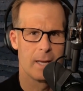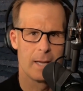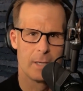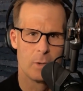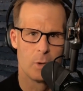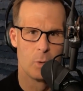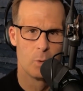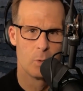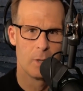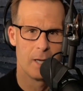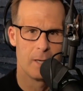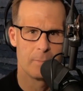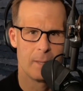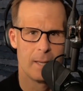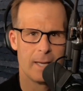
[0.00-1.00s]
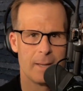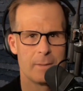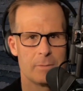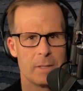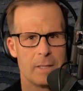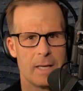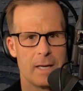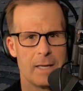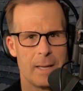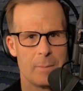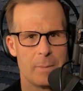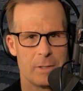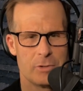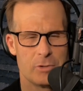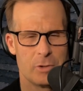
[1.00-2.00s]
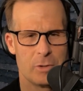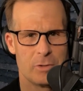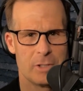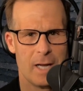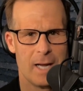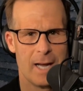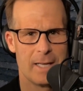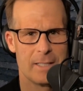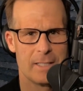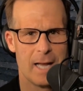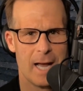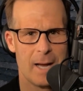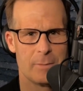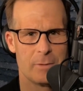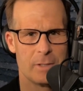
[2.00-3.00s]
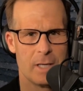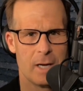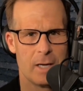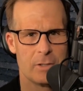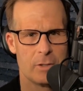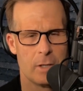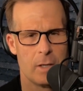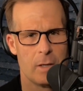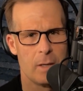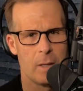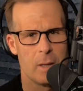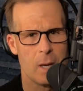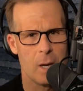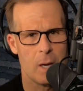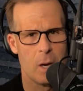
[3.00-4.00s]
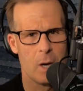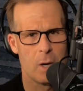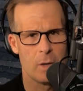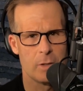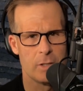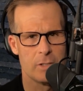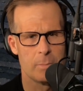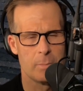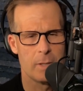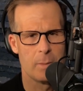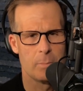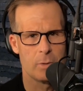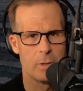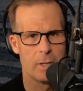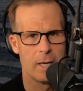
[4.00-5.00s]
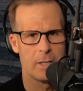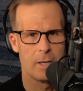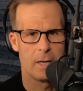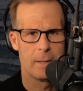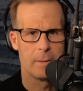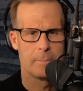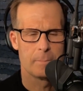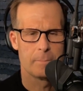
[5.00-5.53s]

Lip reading: And Google gave every dynamic search ads advertiser a hard September deadline.